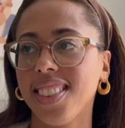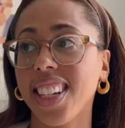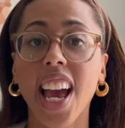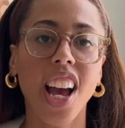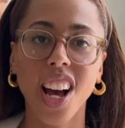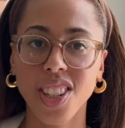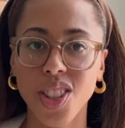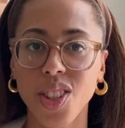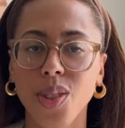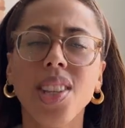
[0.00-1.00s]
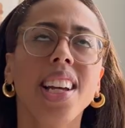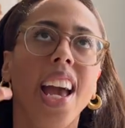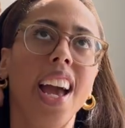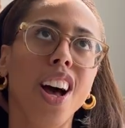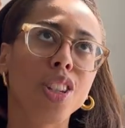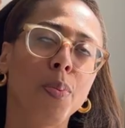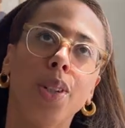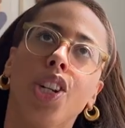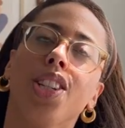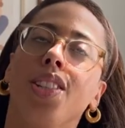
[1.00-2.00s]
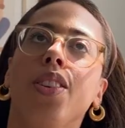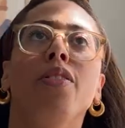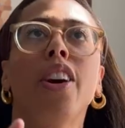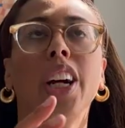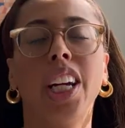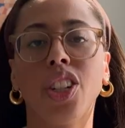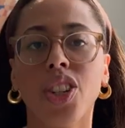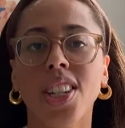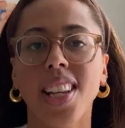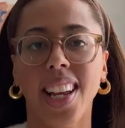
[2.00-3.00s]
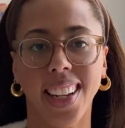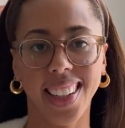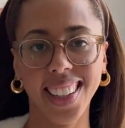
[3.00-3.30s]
chaos ensues. Not chaos, but just very interesting